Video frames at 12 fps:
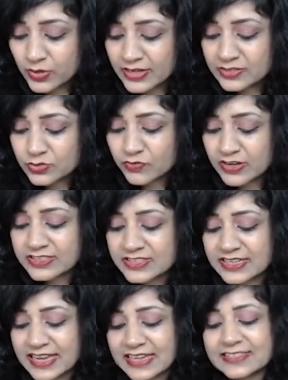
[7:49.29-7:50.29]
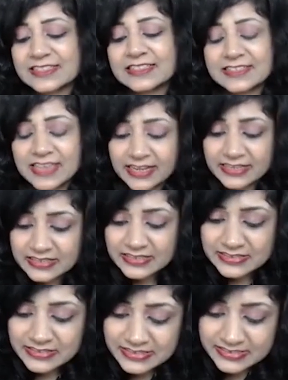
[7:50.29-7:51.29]
going towards the nasal side.
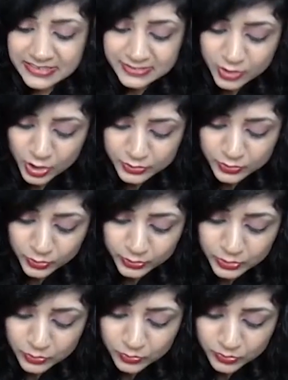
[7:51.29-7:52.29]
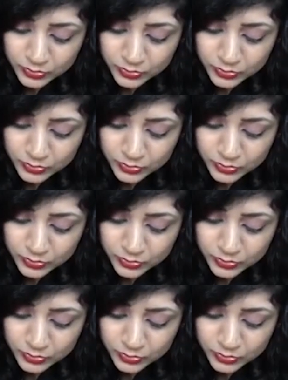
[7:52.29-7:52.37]
This is your zone 2.